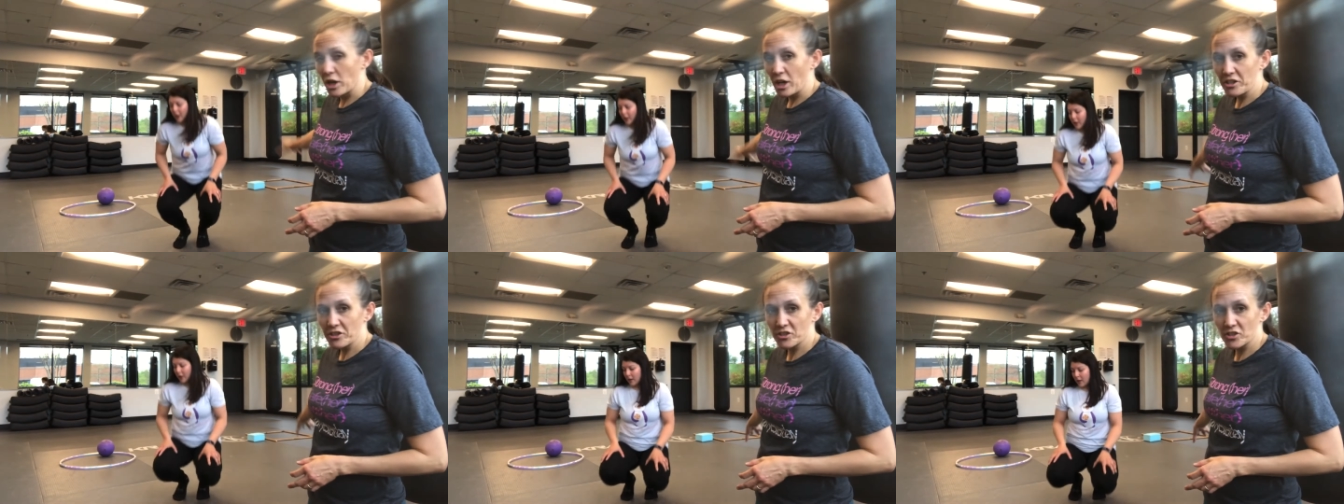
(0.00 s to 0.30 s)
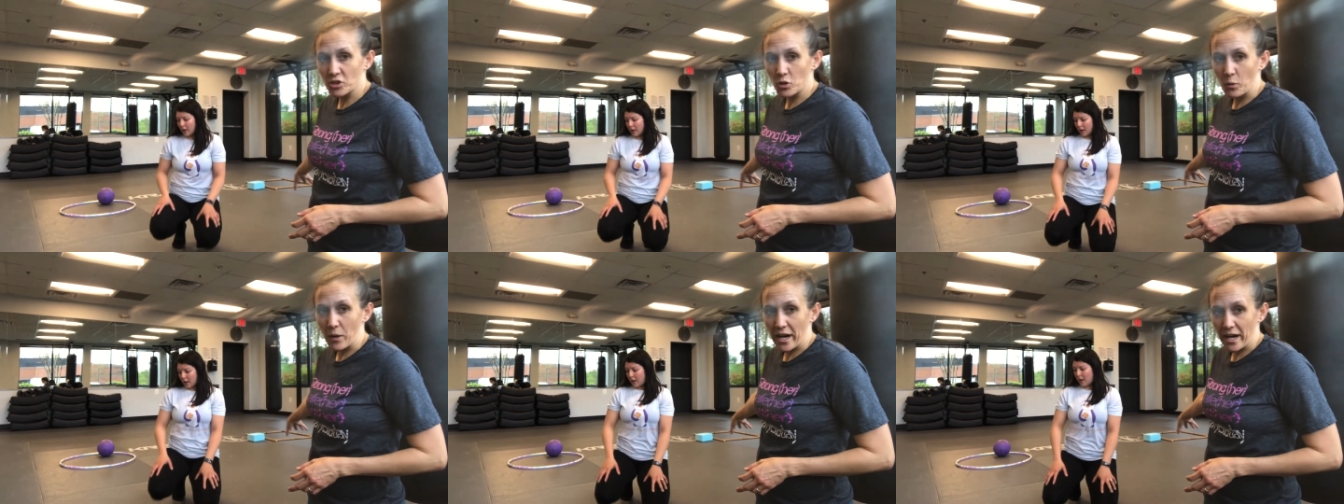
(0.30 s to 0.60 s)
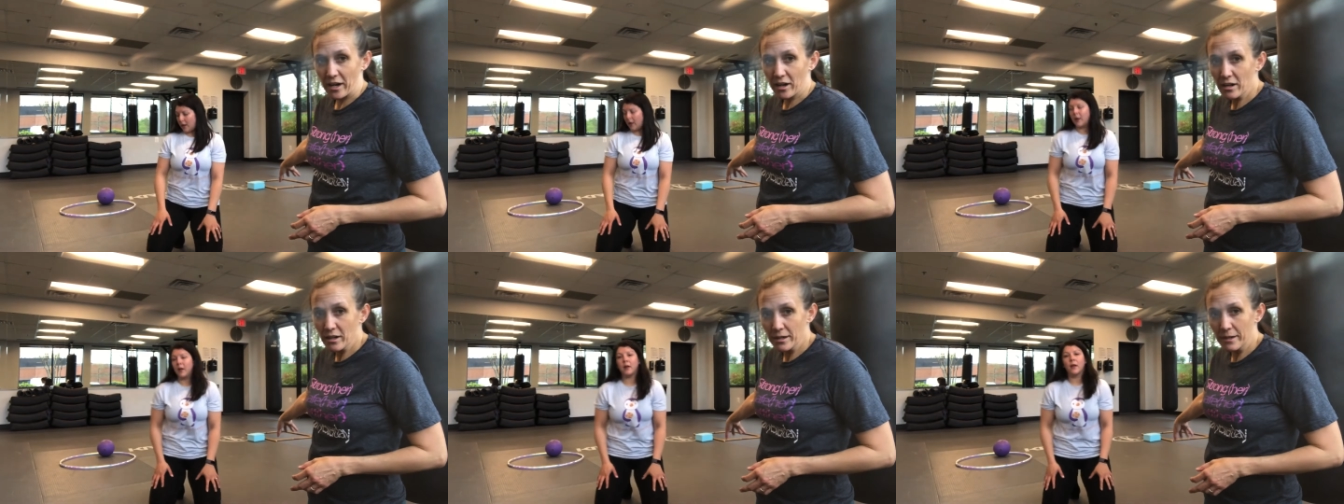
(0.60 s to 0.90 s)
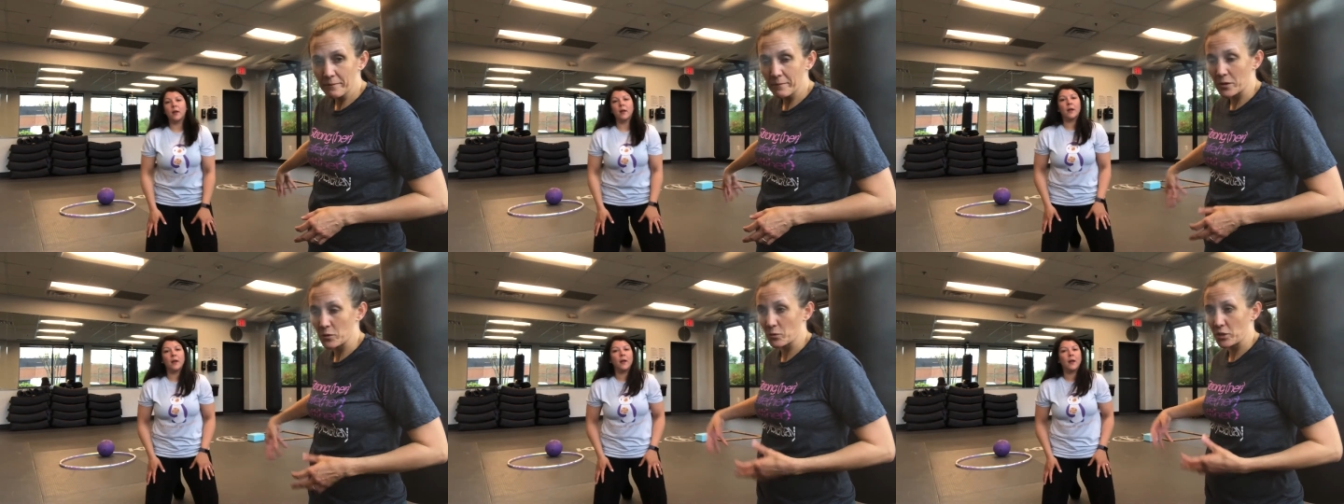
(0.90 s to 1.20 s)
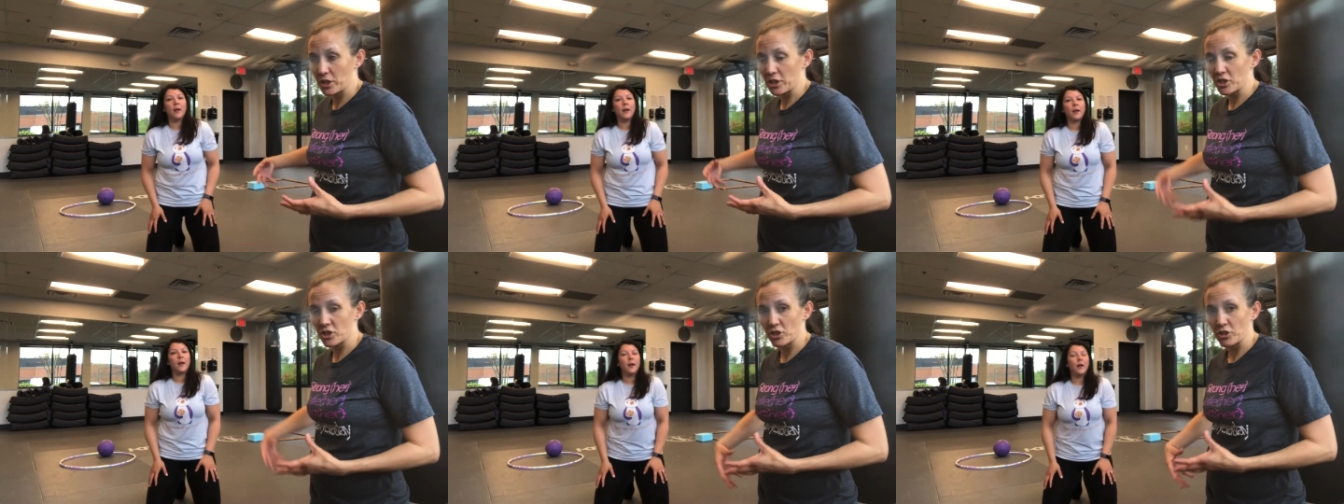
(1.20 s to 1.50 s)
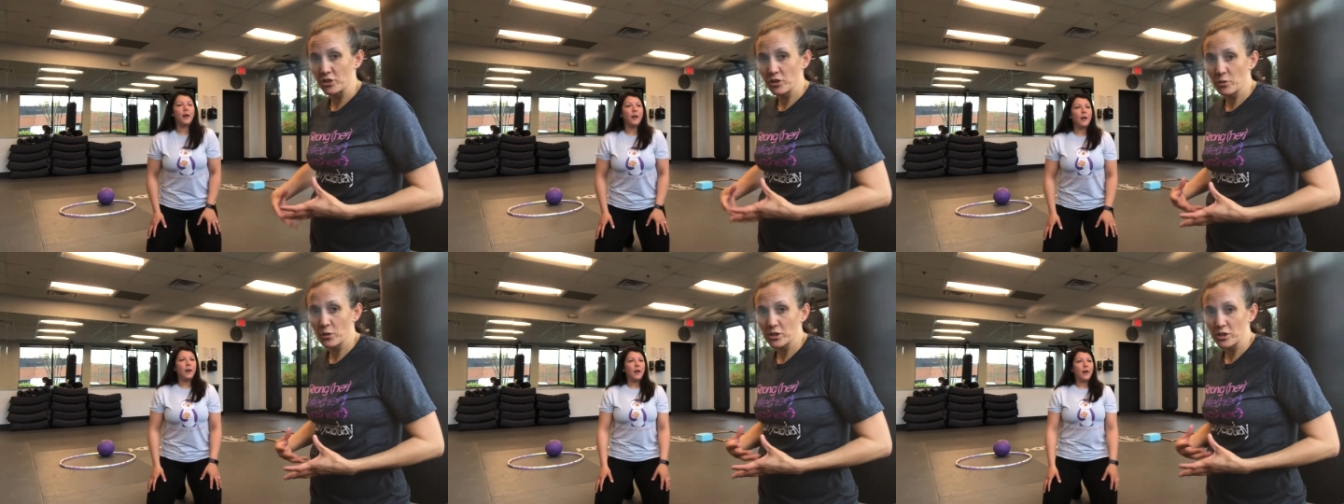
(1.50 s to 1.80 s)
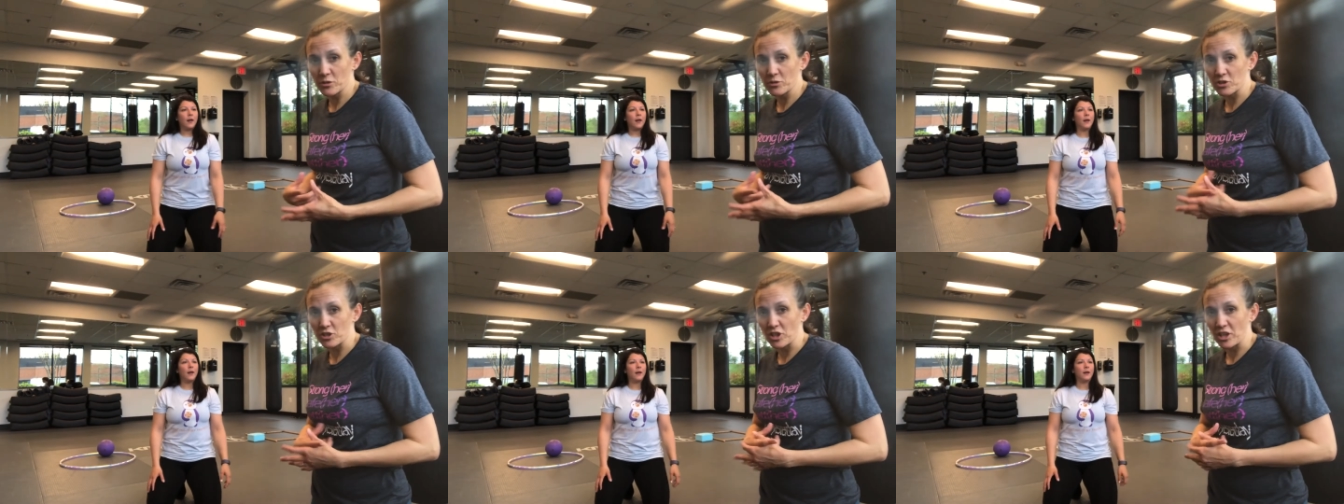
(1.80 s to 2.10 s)
our square, and we're gonna show you what
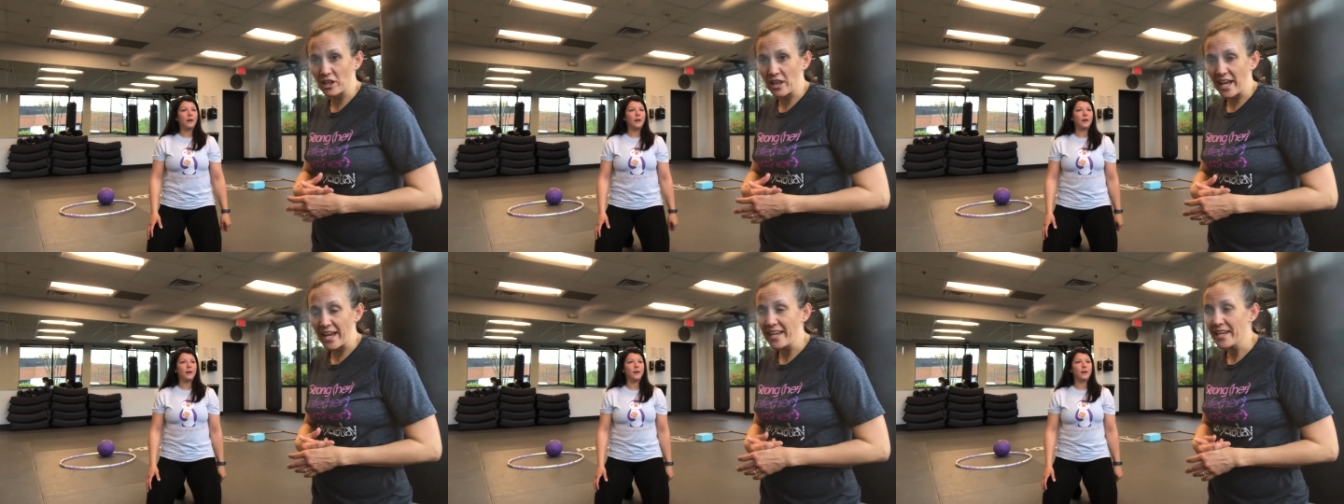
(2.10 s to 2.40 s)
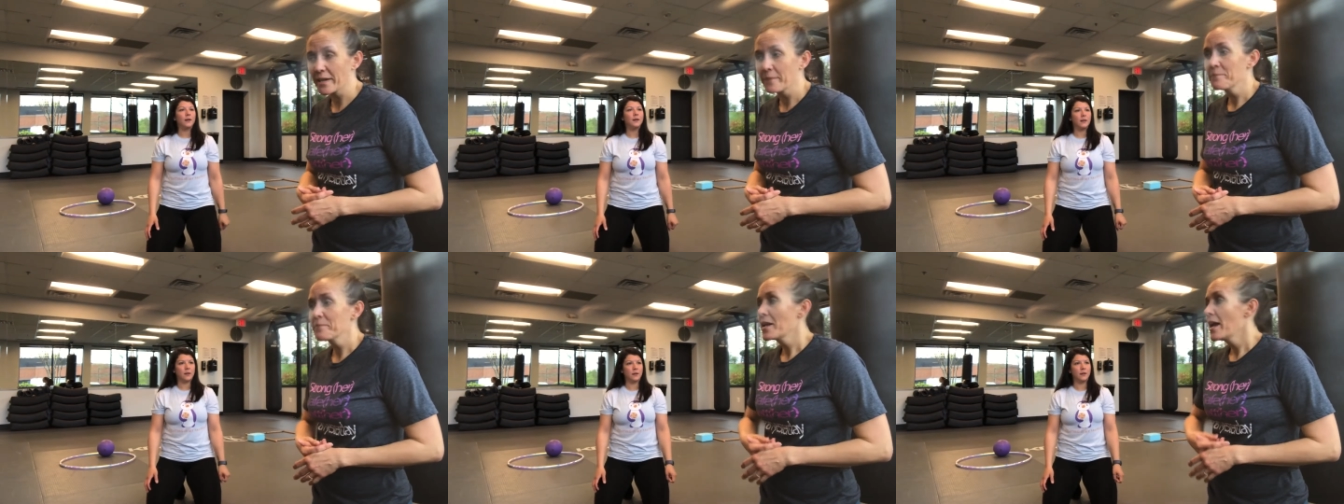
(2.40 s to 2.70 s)
those look like.